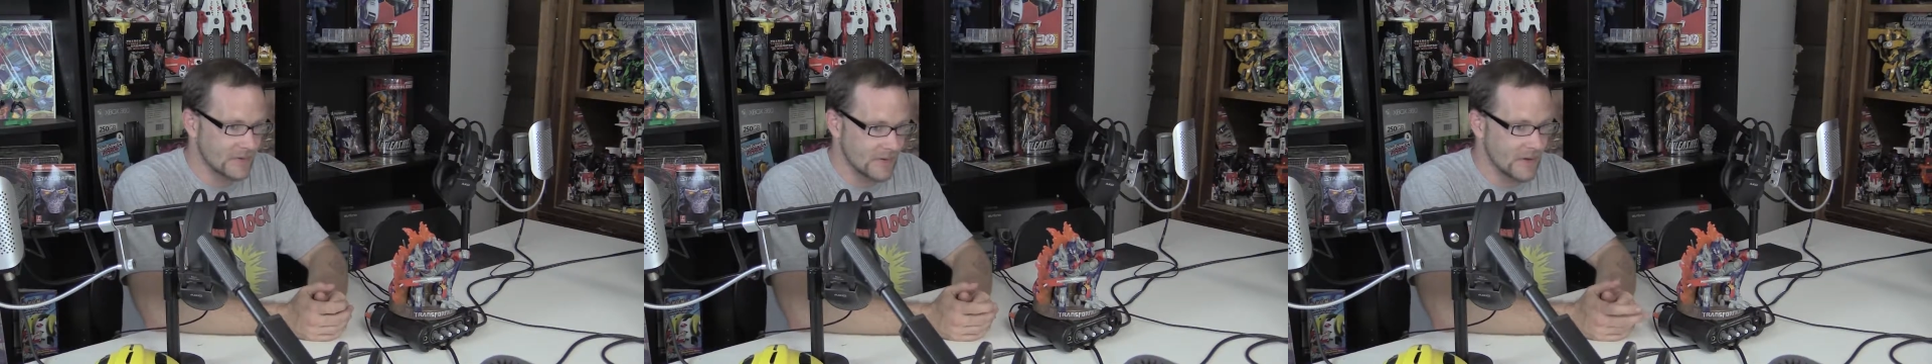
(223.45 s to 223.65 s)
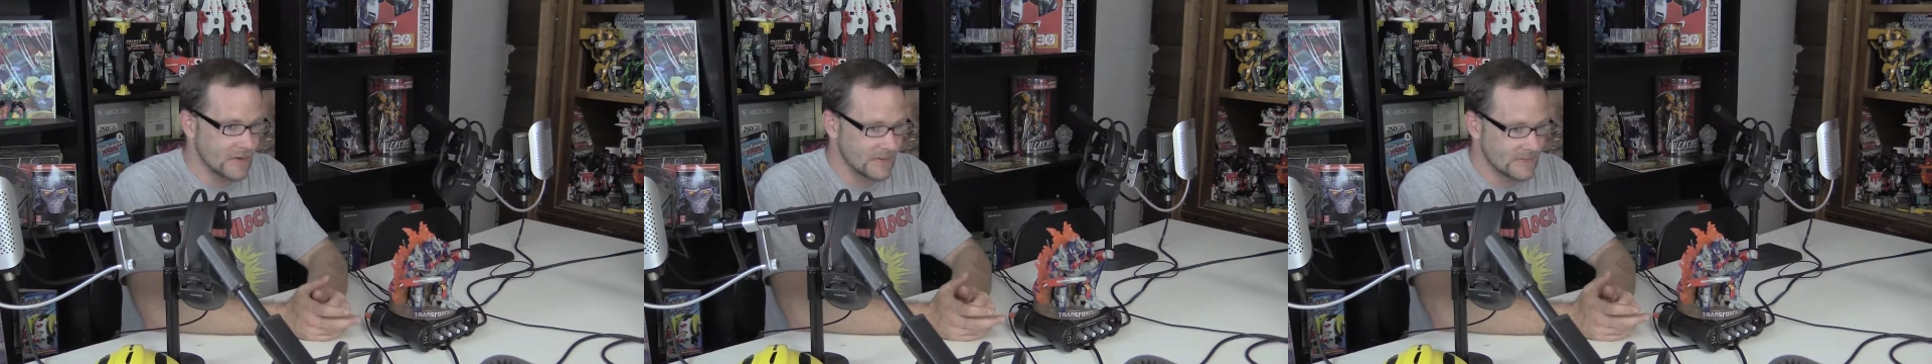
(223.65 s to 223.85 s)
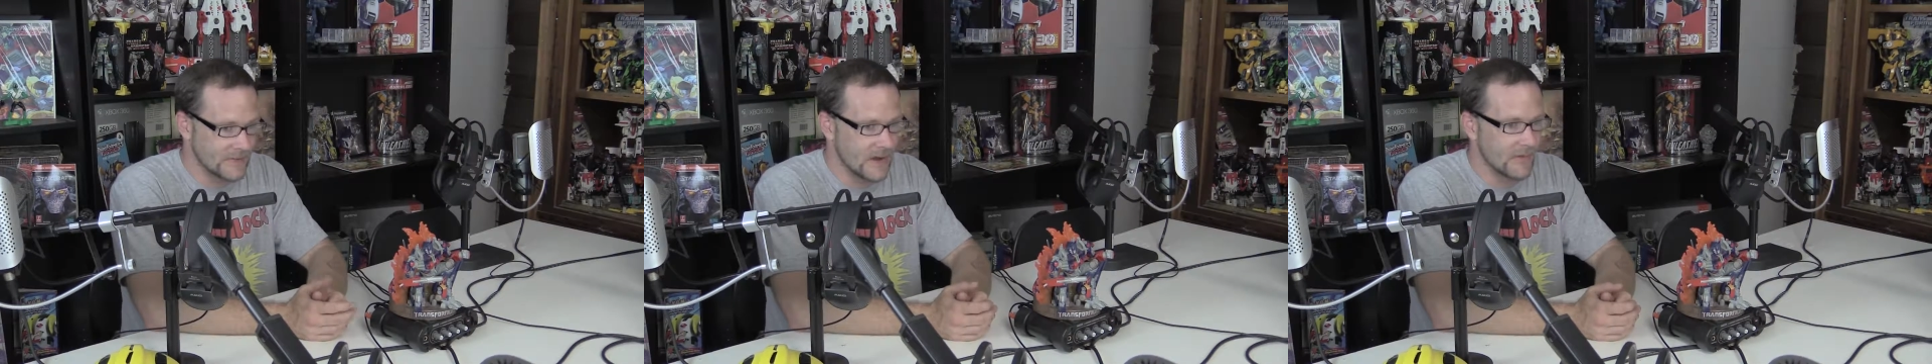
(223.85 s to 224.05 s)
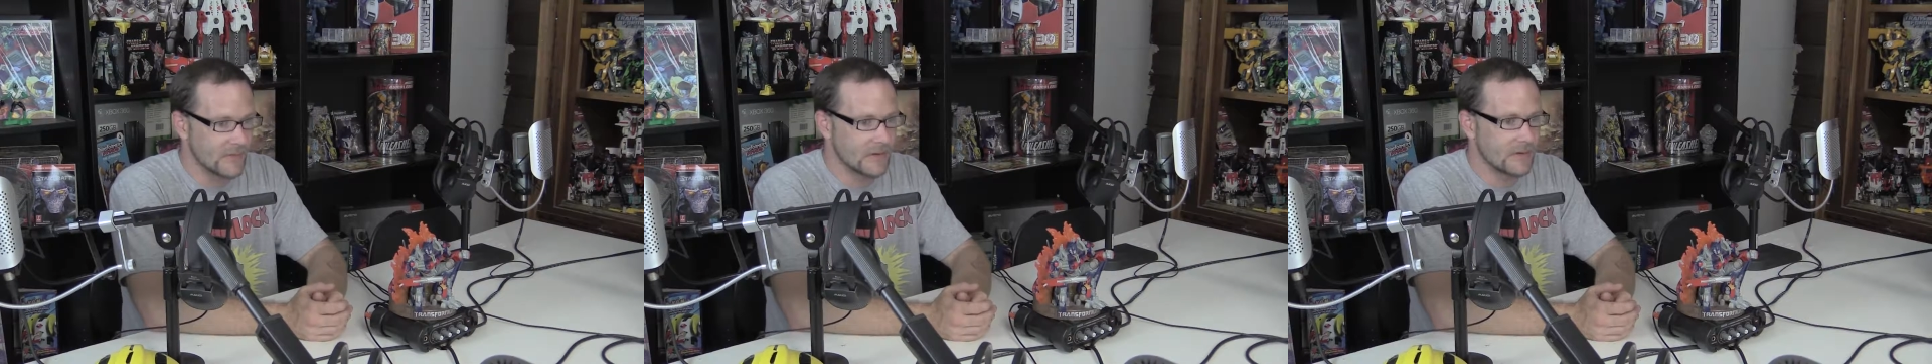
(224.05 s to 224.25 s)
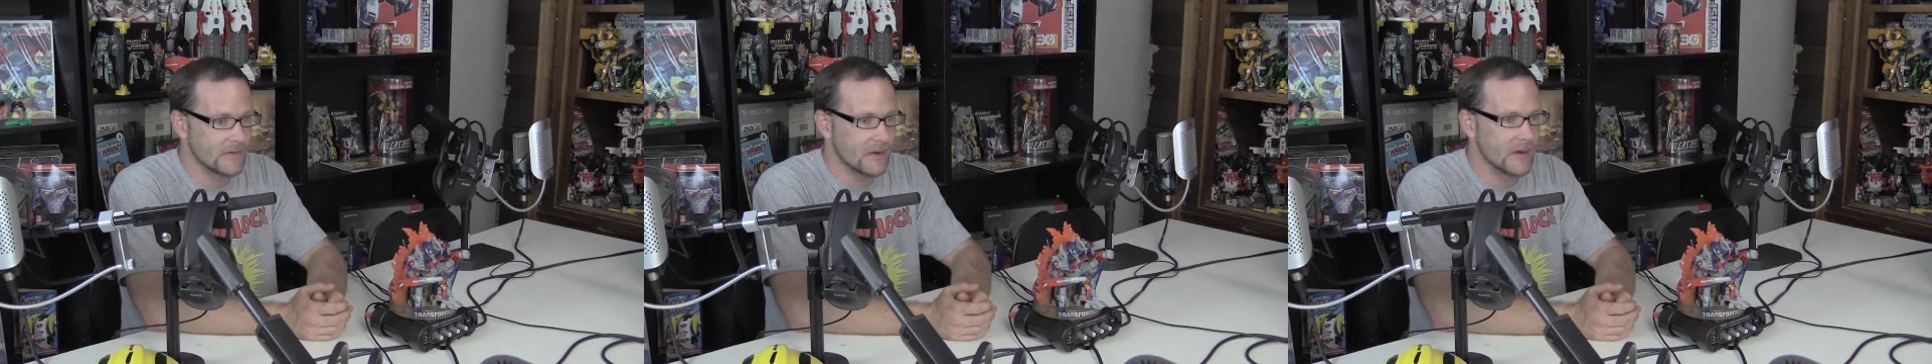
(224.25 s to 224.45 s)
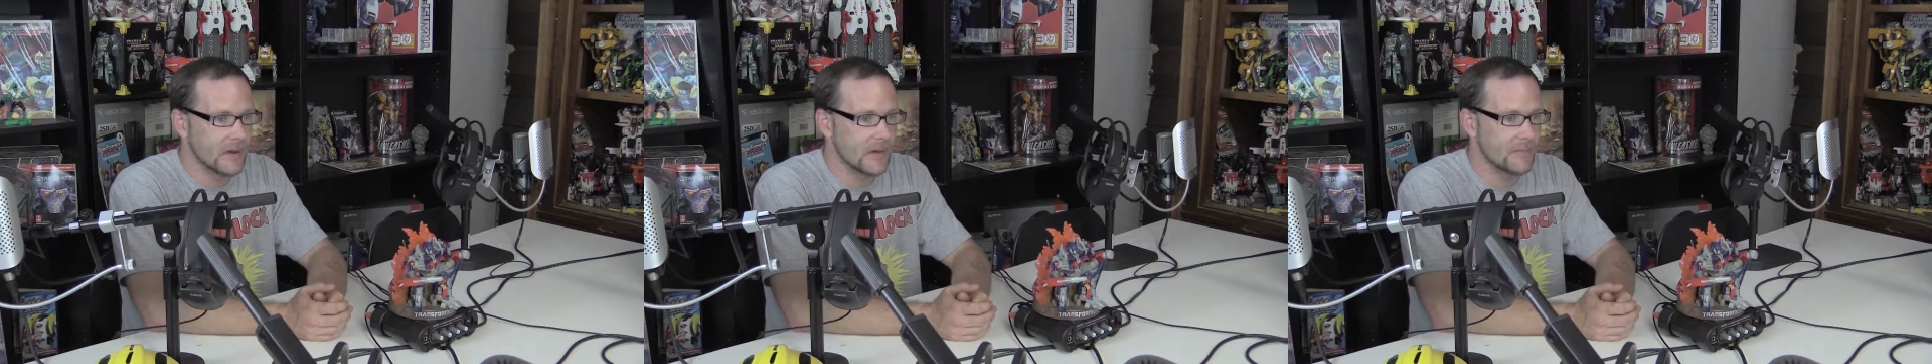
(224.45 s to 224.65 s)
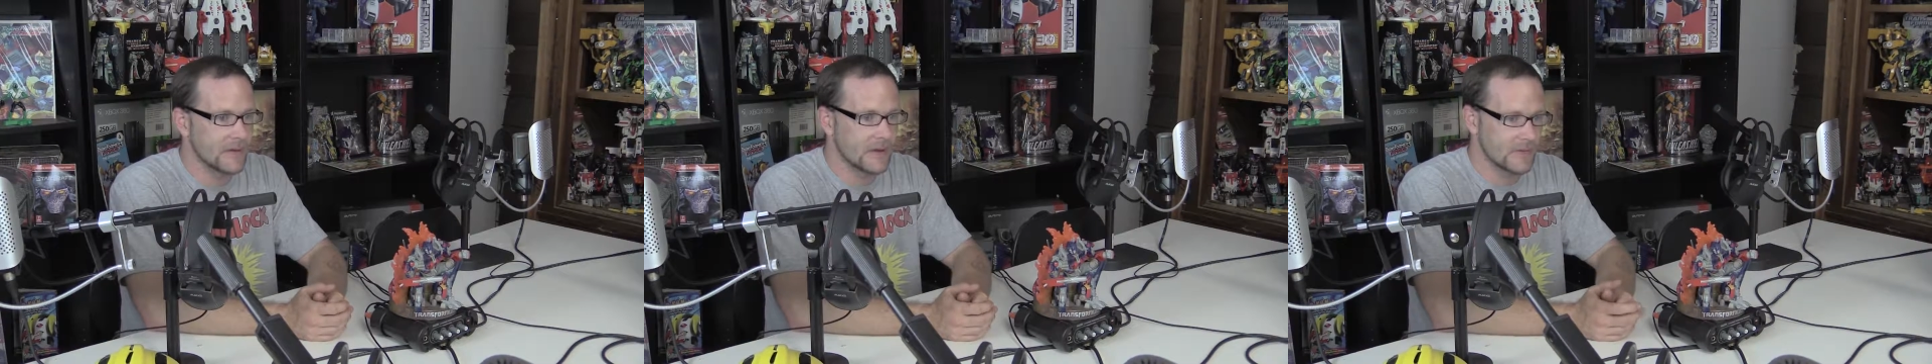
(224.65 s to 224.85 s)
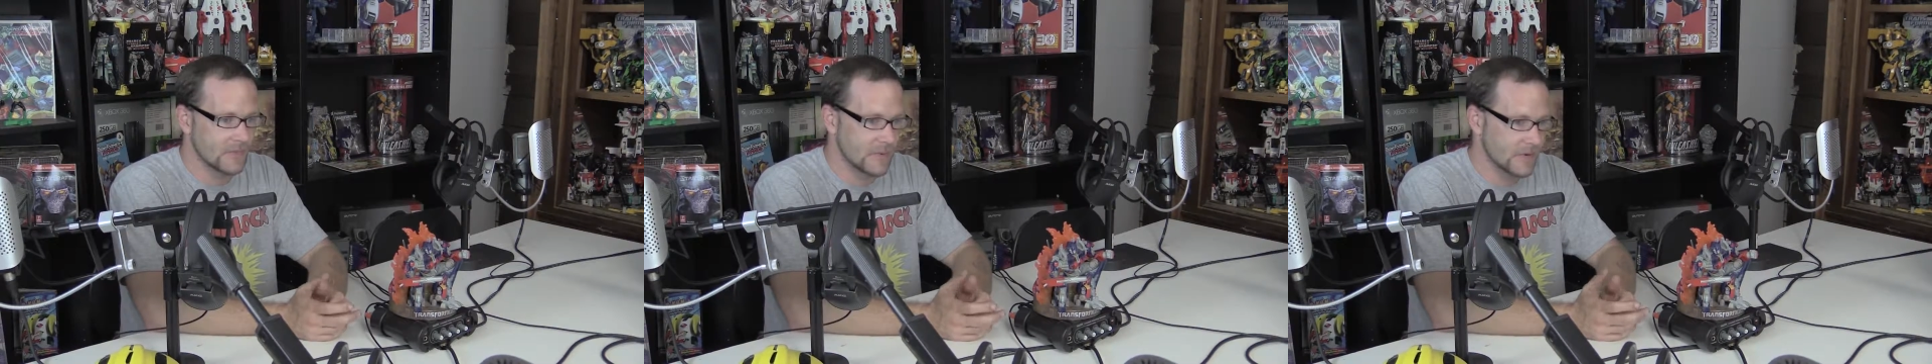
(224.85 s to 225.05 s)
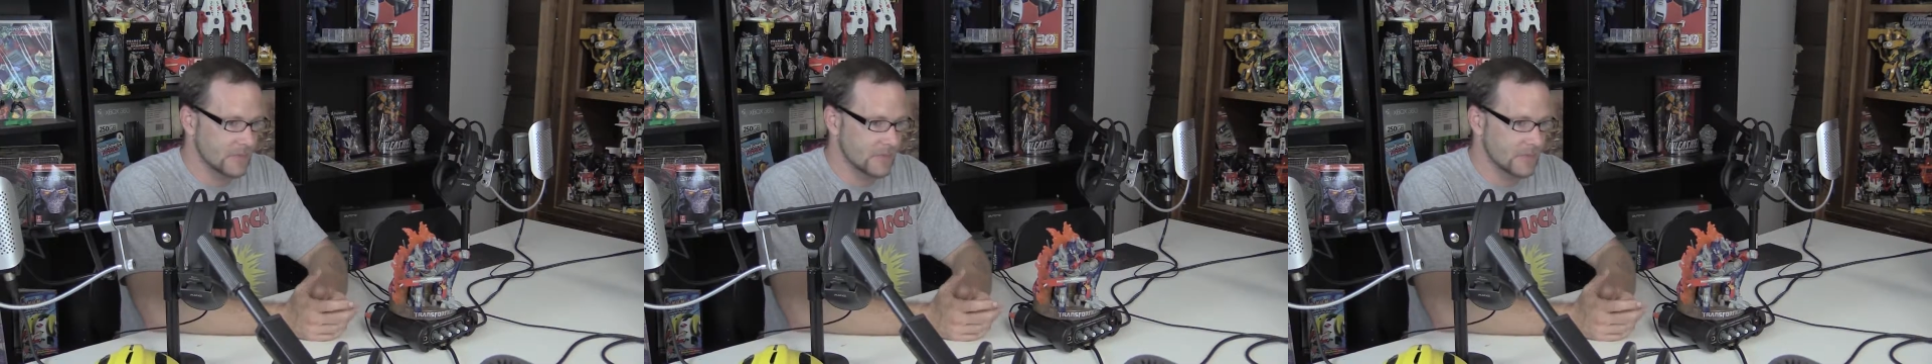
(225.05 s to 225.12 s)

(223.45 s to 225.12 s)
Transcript: I just downed it because we